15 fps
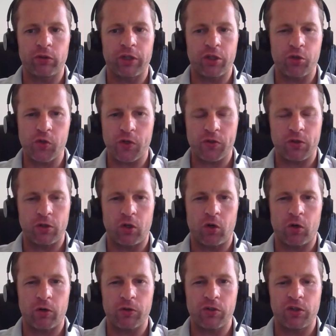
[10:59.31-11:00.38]
The users can
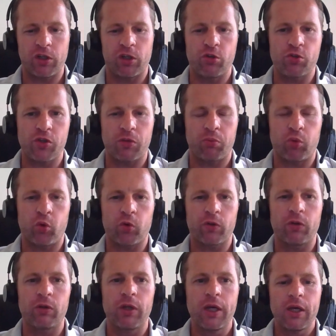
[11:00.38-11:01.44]
log on to the user
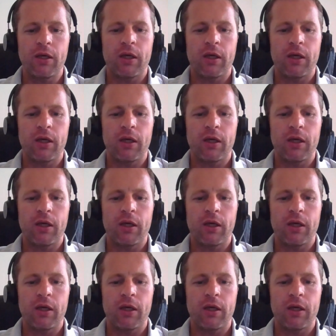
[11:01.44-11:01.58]
portal